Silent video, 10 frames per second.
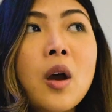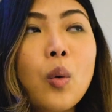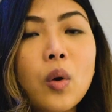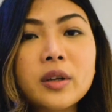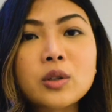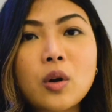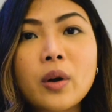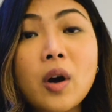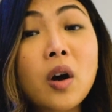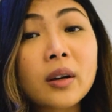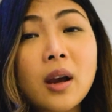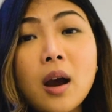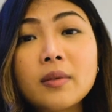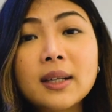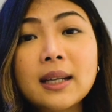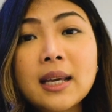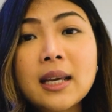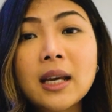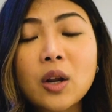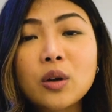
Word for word: what is going on currently and